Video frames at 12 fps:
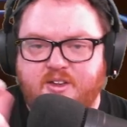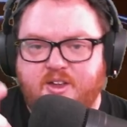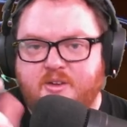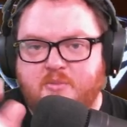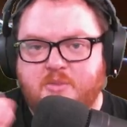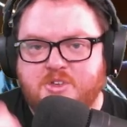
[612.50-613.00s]

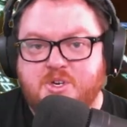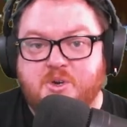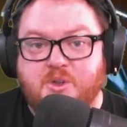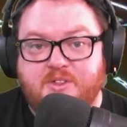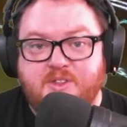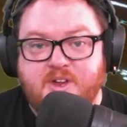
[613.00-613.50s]

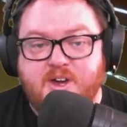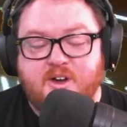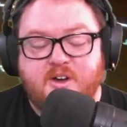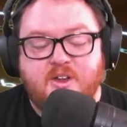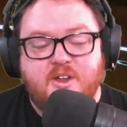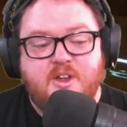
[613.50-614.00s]
material in
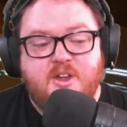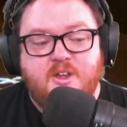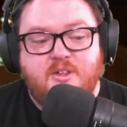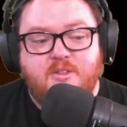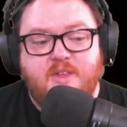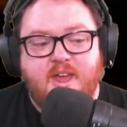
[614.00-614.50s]
there
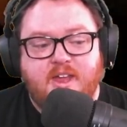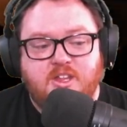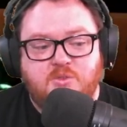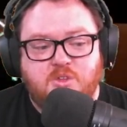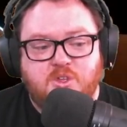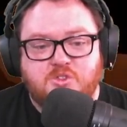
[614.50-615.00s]
that
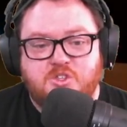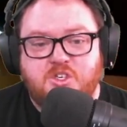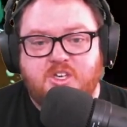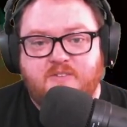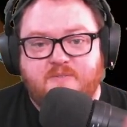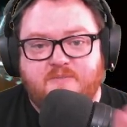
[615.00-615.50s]
you use. You
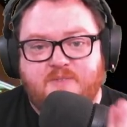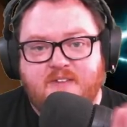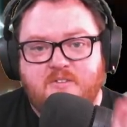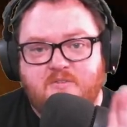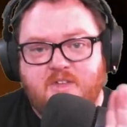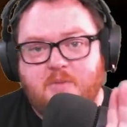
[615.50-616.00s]
need
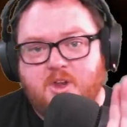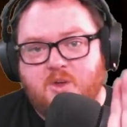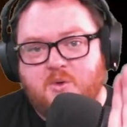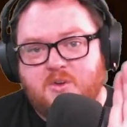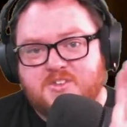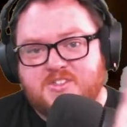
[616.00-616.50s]
5 of them to go
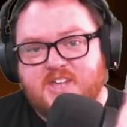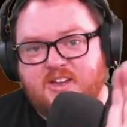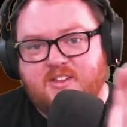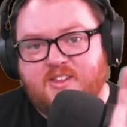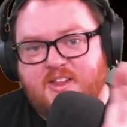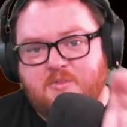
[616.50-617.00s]
into the
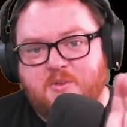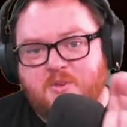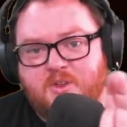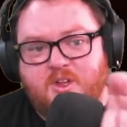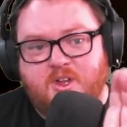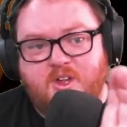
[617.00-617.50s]
second
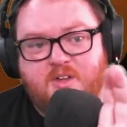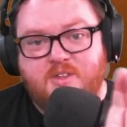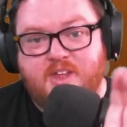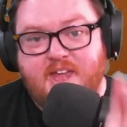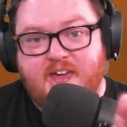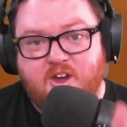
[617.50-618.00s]
level of
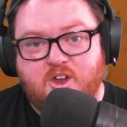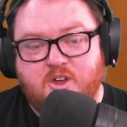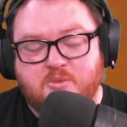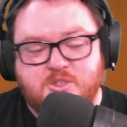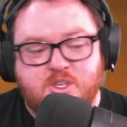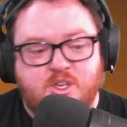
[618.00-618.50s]
the
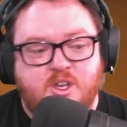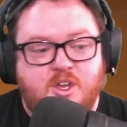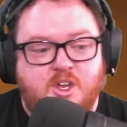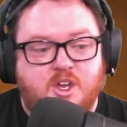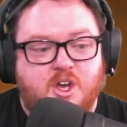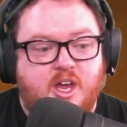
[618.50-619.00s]
Catacombs.
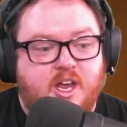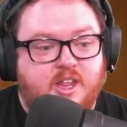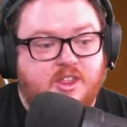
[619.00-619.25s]
And the